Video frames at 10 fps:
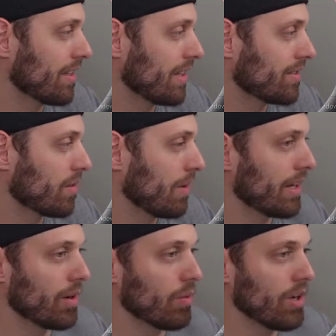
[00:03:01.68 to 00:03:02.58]
into
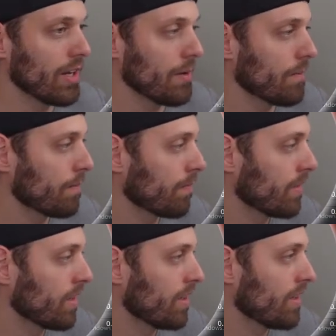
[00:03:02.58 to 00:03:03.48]
media 1.
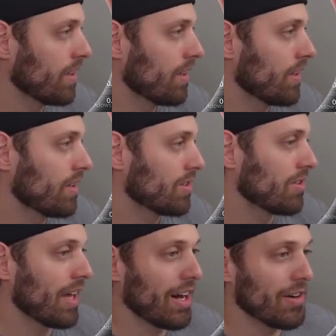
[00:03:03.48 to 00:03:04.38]
So
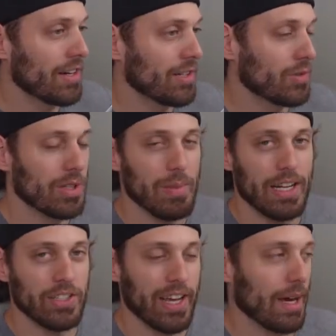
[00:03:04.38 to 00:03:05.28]
now here's where the
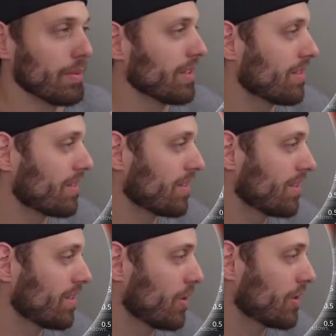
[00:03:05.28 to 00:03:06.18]
magic happens.
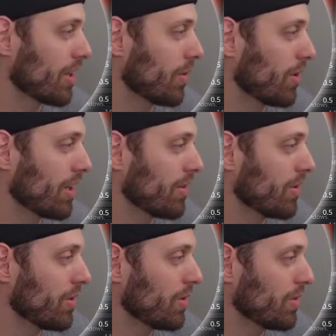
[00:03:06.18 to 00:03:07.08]
What you're going to want to
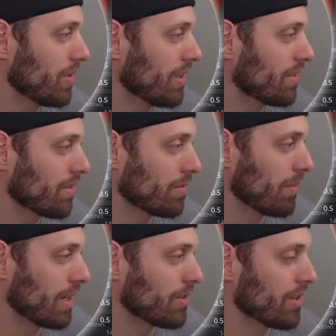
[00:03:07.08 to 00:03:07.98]
do is
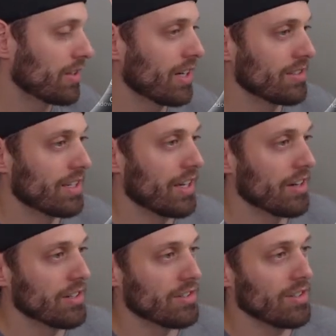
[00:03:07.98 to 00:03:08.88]
make sure the Delta key
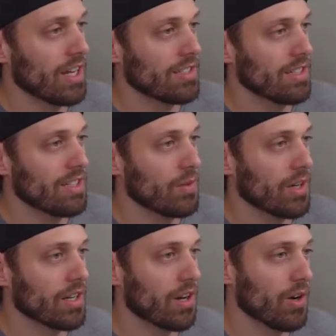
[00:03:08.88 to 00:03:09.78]
is selected. We're
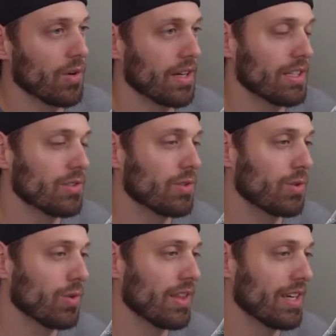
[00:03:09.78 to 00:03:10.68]
going to go
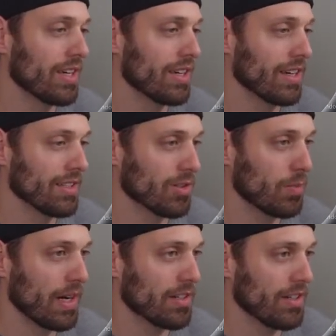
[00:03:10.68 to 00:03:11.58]
into the
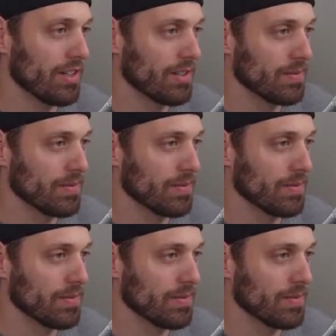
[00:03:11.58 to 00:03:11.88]
inspector,